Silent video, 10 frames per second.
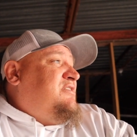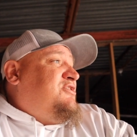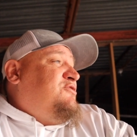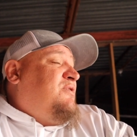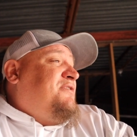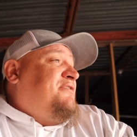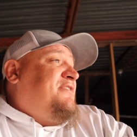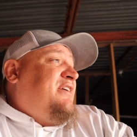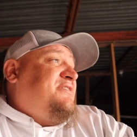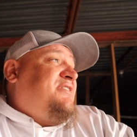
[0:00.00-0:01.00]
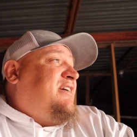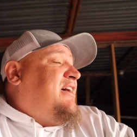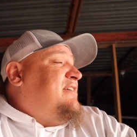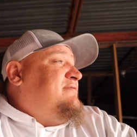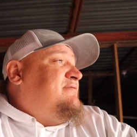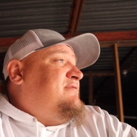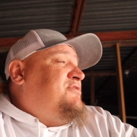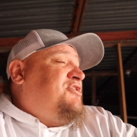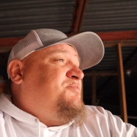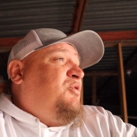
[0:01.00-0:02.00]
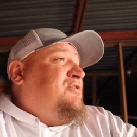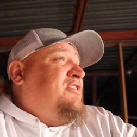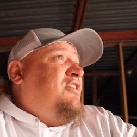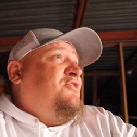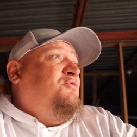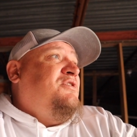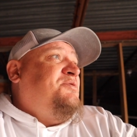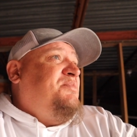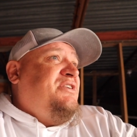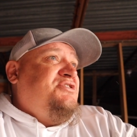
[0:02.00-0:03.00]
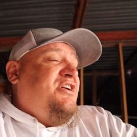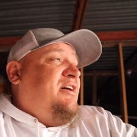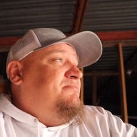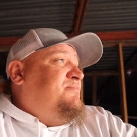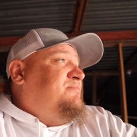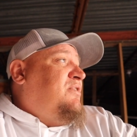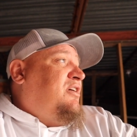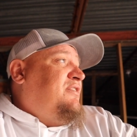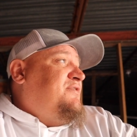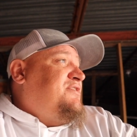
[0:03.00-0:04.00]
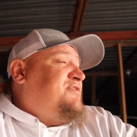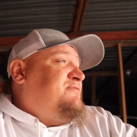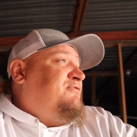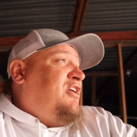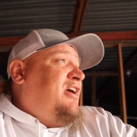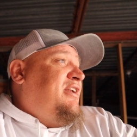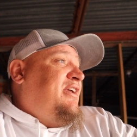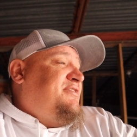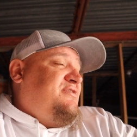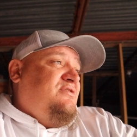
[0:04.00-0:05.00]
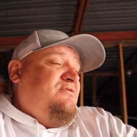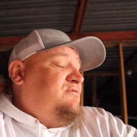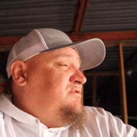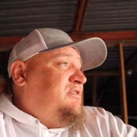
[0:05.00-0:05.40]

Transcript: to other things. I got just booked another really big job uh, this Friday. So,